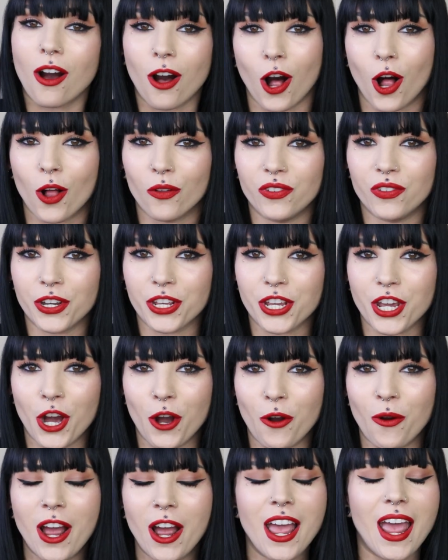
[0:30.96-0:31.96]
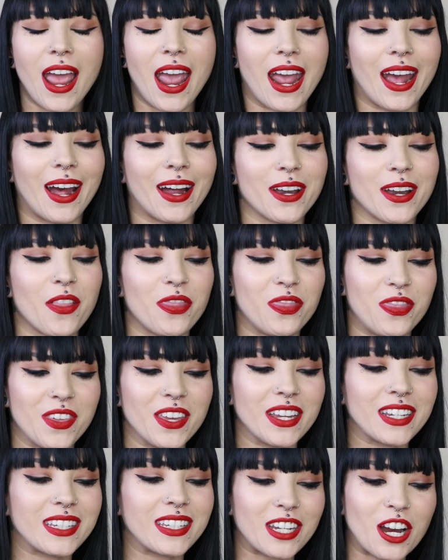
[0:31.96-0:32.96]
haul video, and
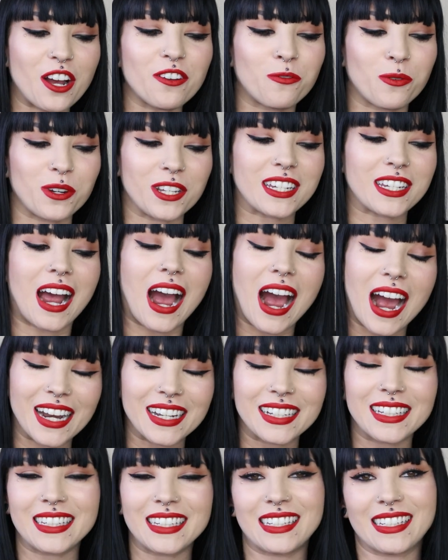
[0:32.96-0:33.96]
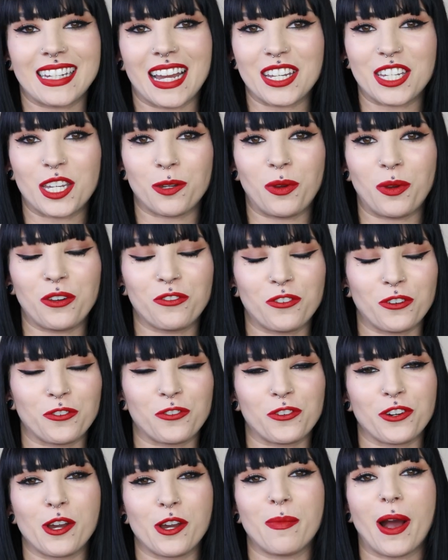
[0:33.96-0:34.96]
this stuff was kindly sent to me for
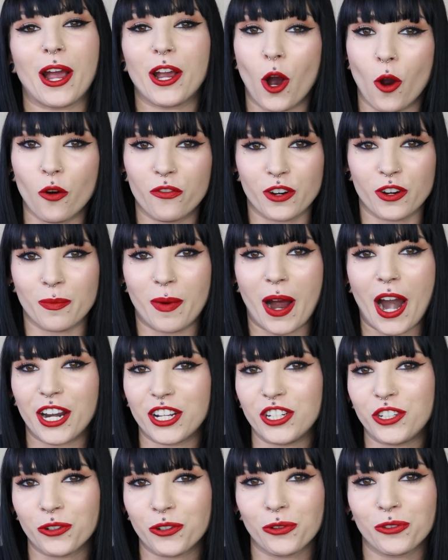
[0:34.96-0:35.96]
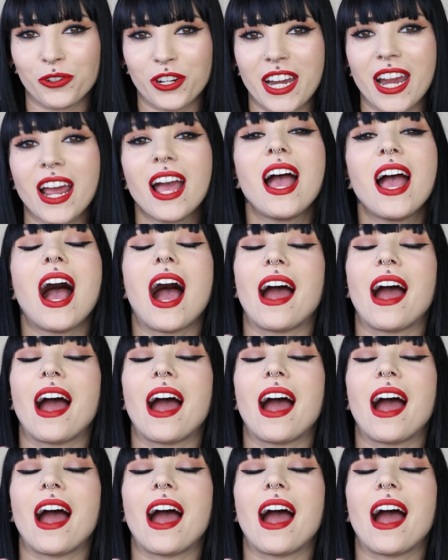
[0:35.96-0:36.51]
free by Oufer Body Jewelry.